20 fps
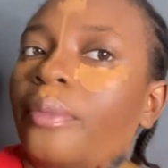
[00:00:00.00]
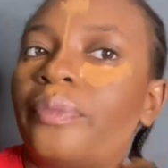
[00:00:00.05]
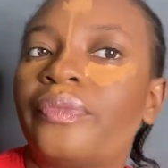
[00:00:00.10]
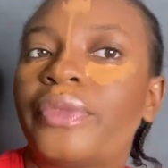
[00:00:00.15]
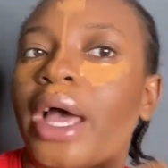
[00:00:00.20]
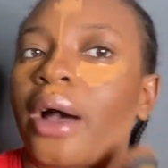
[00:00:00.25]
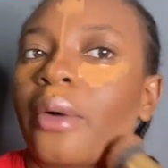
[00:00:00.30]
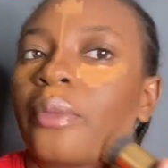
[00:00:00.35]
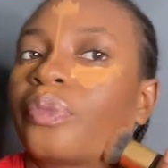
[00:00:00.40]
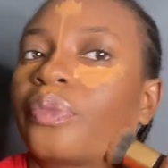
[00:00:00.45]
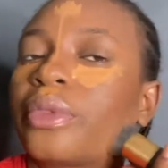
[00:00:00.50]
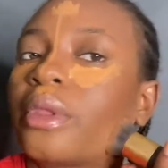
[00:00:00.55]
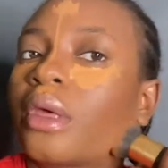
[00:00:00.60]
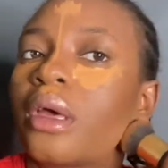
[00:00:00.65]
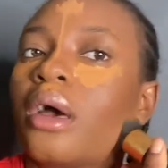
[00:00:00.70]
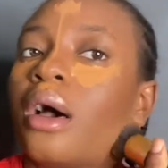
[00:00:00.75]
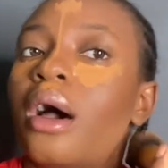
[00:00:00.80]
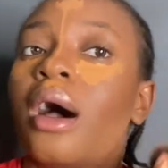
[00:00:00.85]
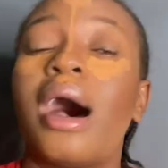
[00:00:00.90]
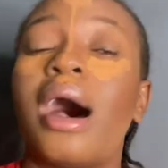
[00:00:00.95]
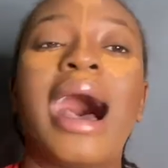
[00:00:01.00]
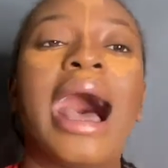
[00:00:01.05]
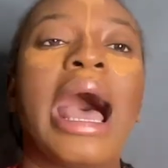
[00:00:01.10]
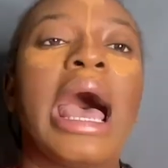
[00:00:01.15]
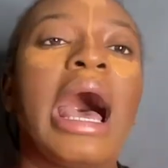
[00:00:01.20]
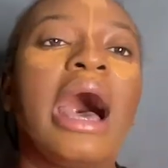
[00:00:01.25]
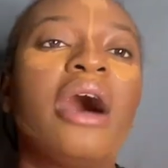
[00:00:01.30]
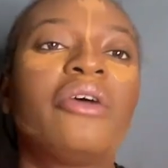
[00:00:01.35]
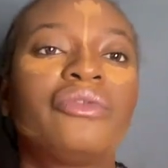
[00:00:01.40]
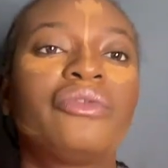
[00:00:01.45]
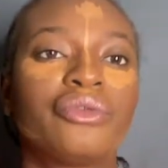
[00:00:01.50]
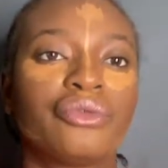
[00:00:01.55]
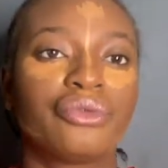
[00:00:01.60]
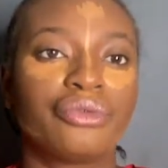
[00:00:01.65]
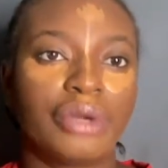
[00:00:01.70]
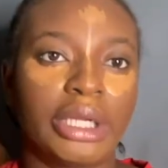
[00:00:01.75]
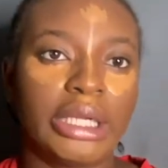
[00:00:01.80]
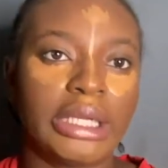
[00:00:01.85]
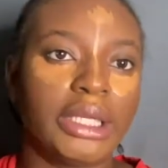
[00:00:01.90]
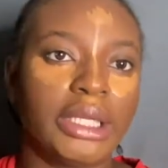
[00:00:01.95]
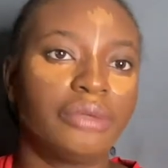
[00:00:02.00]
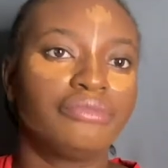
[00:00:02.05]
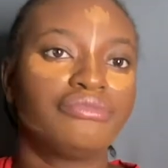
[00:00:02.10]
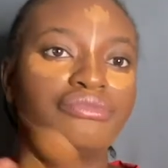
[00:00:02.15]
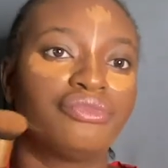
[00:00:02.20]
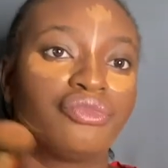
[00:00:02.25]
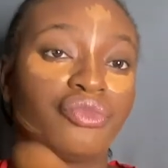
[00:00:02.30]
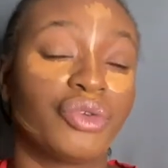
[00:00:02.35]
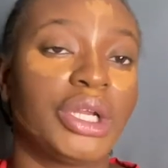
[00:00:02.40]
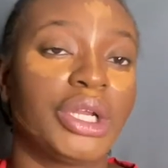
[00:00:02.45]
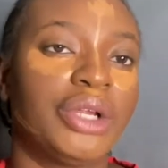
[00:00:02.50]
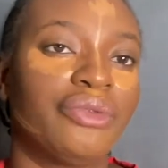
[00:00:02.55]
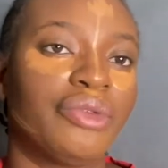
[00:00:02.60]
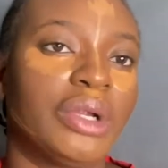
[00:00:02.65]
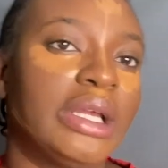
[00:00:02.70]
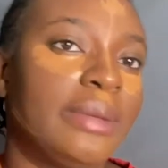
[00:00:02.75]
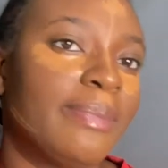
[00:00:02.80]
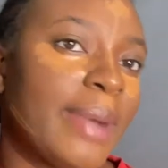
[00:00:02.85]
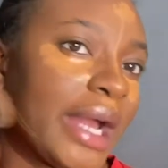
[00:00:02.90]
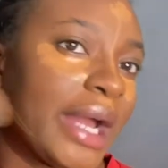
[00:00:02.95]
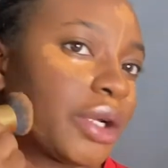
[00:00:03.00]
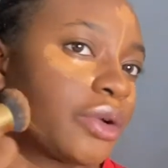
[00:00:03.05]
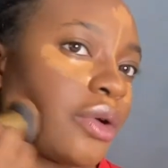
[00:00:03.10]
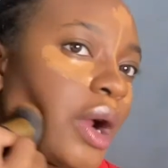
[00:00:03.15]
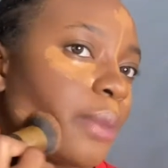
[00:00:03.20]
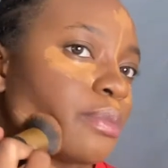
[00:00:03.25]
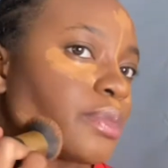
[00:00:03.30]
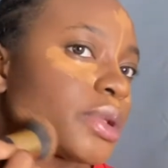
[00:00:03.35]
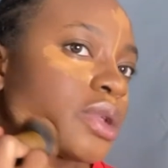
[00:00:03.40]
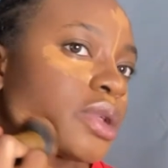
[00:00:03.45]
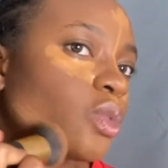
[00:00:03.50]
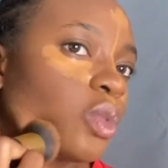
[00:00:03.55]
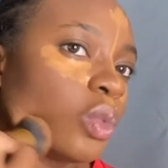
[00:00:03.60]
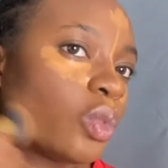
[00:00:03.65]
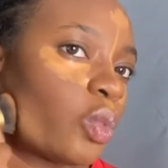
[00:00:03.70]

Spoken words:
Now, I have really, really, really bad cramps.